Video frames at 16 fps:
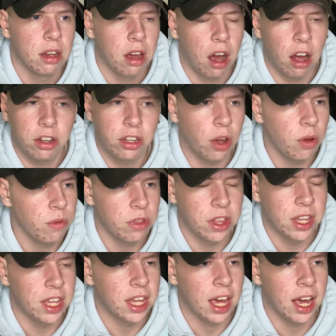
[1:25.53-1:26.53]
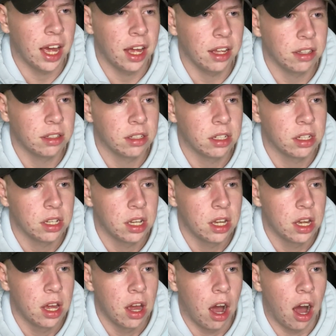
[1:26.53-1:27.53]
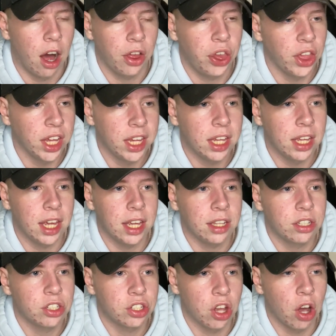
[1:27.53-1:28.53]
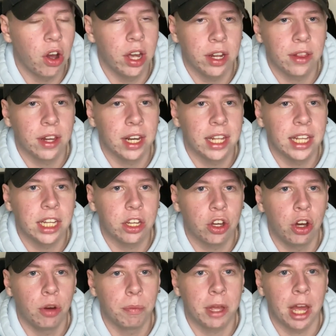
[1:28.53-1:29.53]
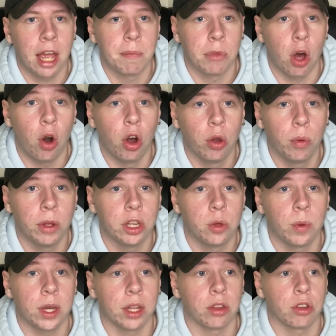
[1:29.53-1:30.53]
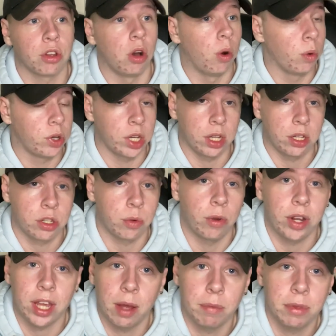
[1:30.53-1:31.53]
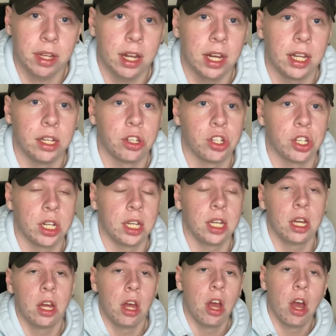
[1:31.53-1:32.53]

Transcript: I don't think he has. I think he started in the League Cup game that I went to against Colchester where he kept a clean sheet.